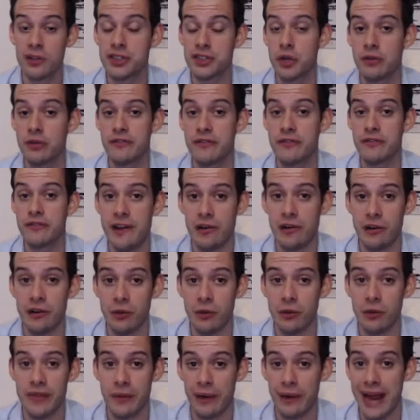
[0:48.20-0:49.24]
showed fear
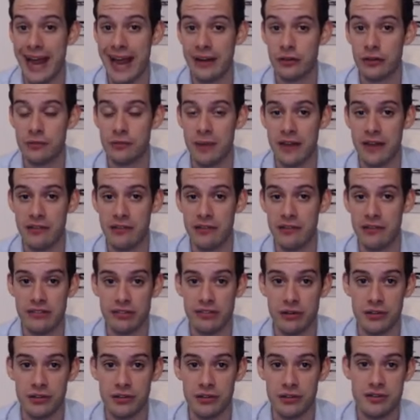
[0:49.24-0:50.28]
when they were handled by the
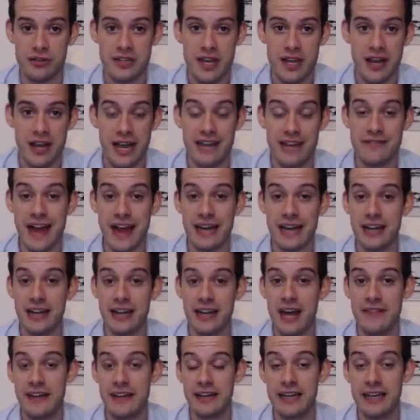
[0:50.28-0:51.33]
researchers. In
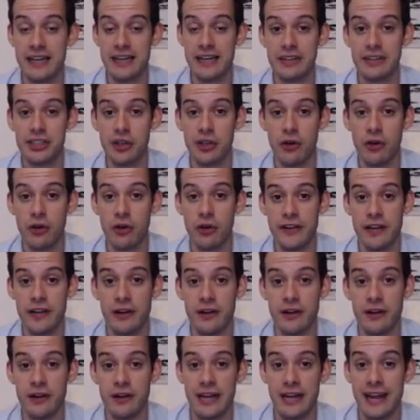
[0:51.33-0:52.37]
fact, they didn't even show
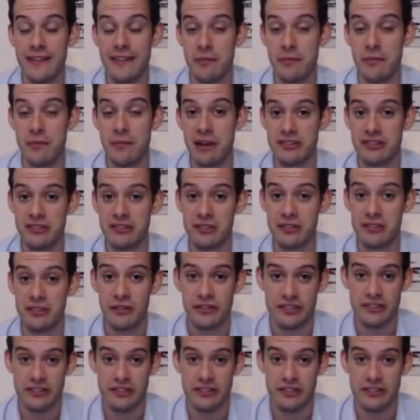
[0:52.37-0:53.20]
fear in the presence of